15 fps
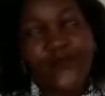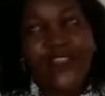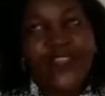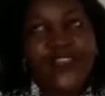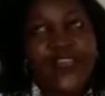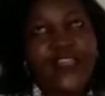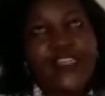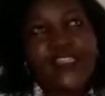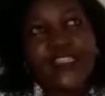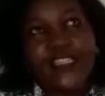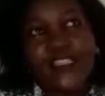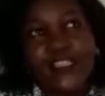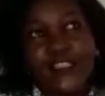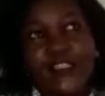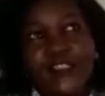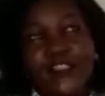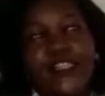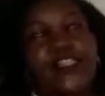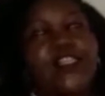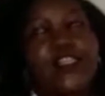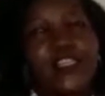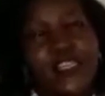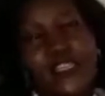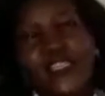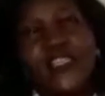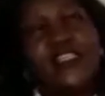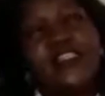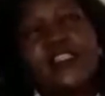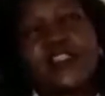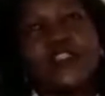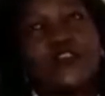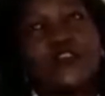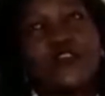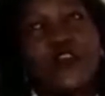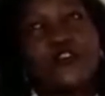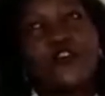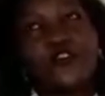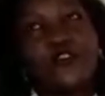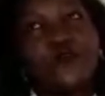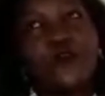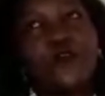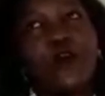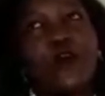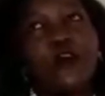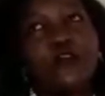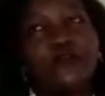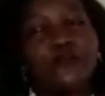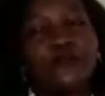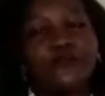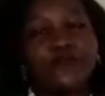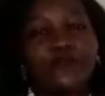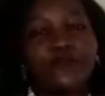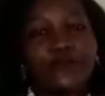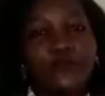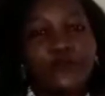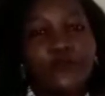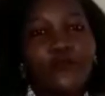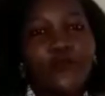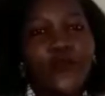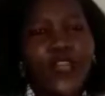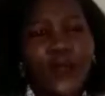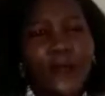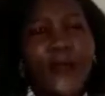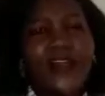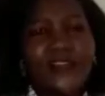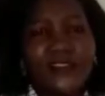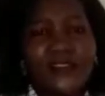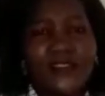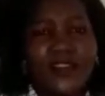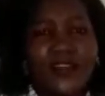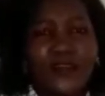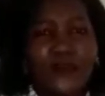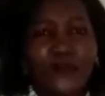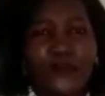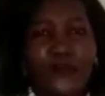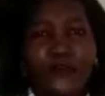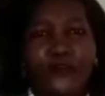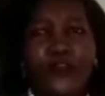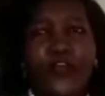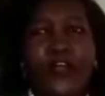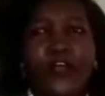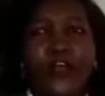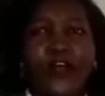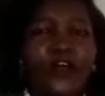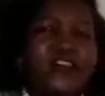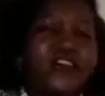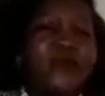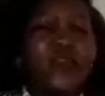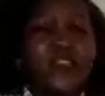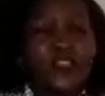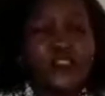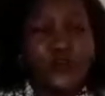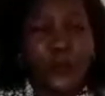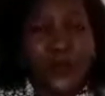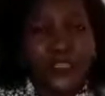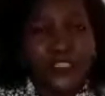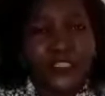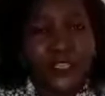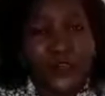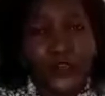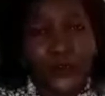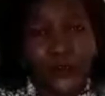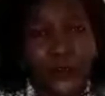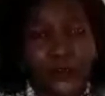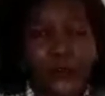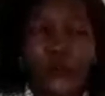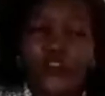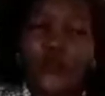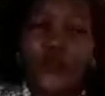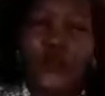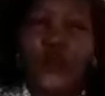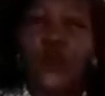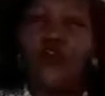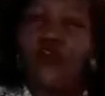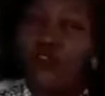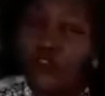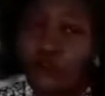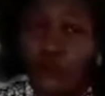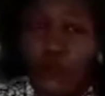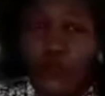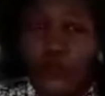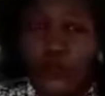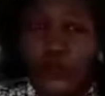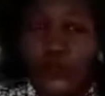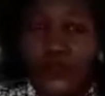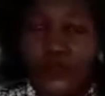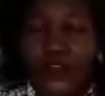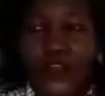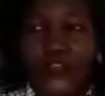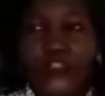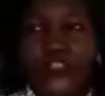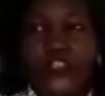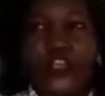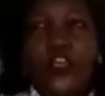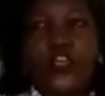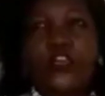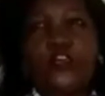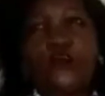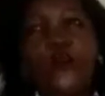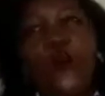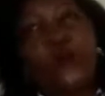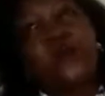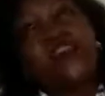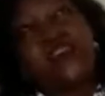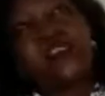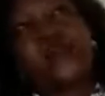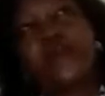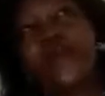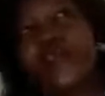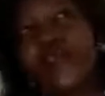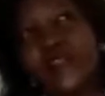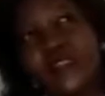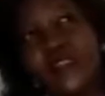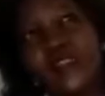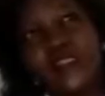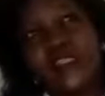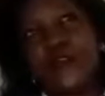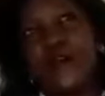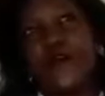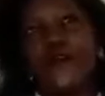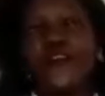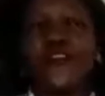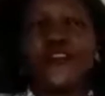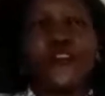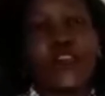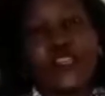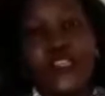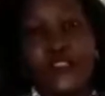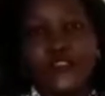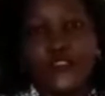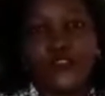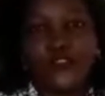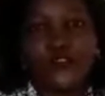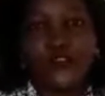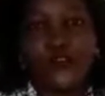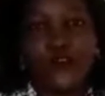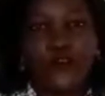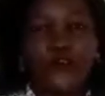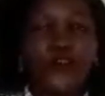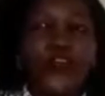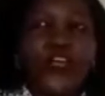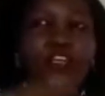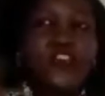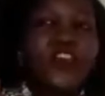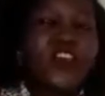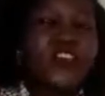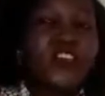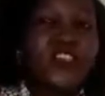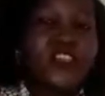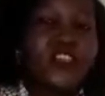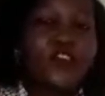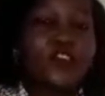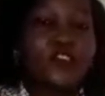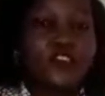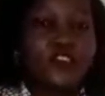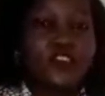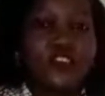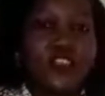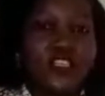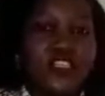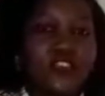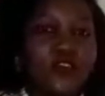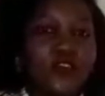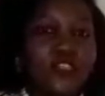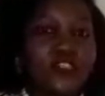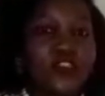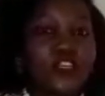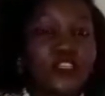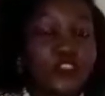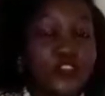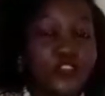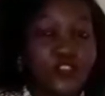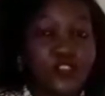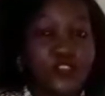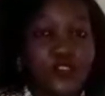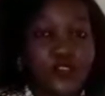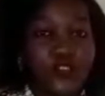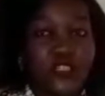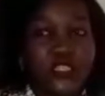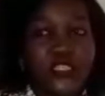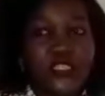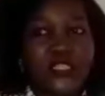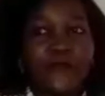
Now let us assume you have a partner or someone that you're partnering with, or the people who you work with, and you probably split on the things to do of so and so is going to do this, so and so is going to do this,